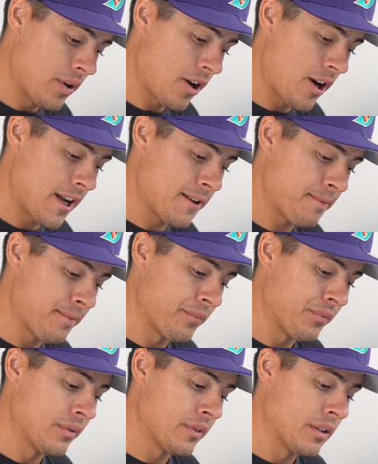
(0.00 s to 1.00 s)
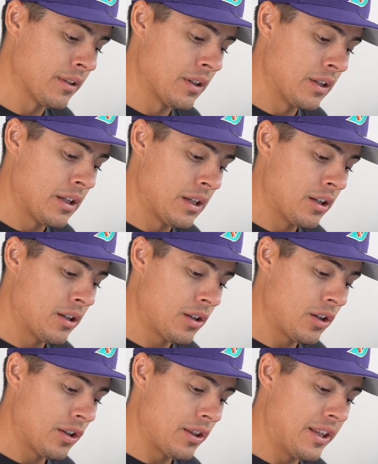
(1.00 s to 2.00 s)
All right?
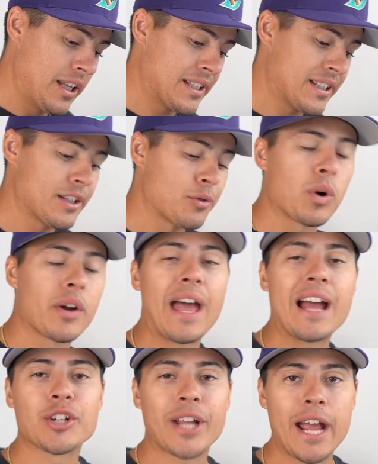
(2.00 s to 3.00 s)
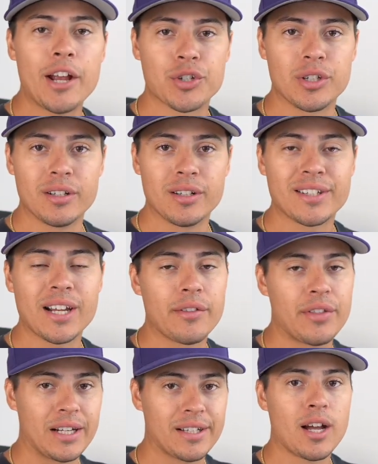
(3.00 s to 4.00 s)
This is where the education side
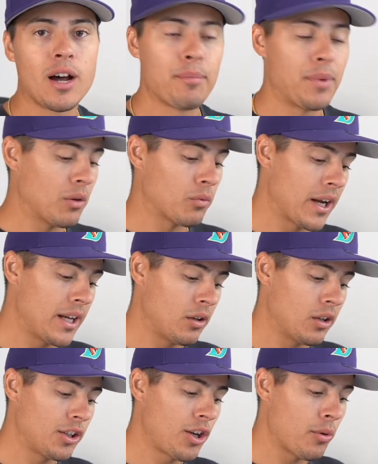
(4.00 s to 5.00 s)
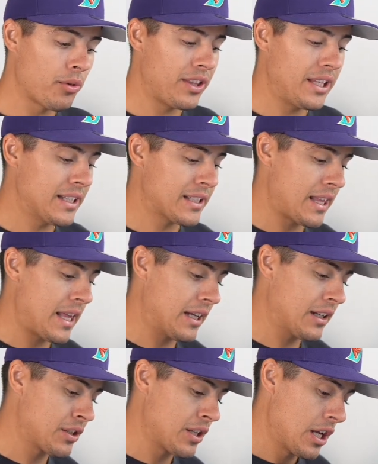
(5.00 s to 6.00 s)
of things come in, right? These
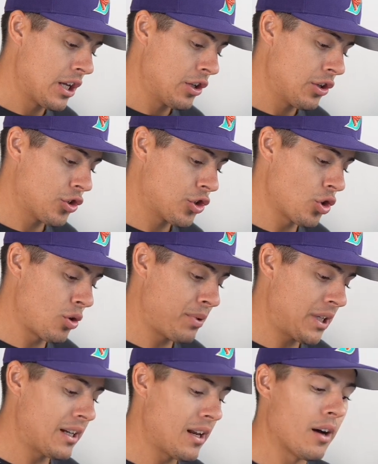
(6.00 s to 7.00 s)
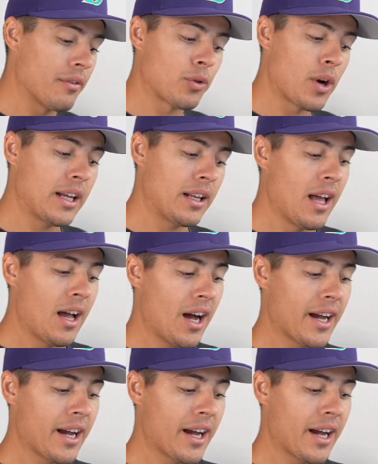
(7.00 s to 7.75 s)
things should be enough, right?